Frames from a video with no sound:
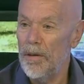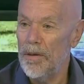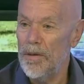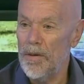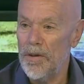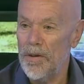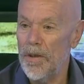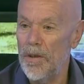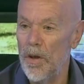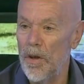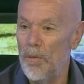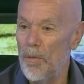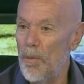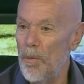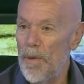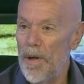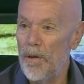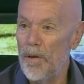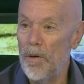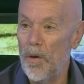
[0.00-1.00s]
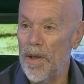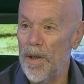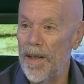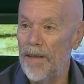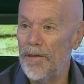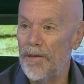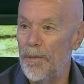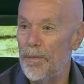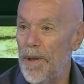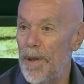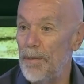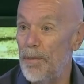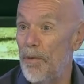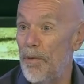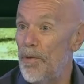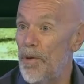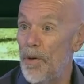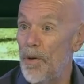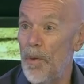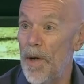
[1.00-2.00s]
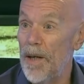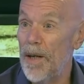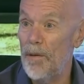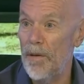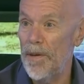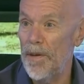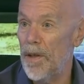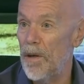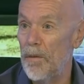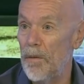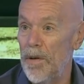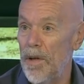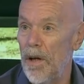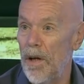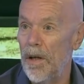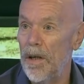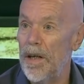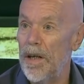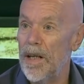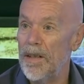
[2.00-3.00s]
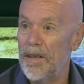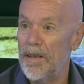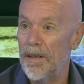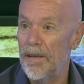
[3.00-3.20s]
just a normal meal, looking after people for the week when they come on the holidays.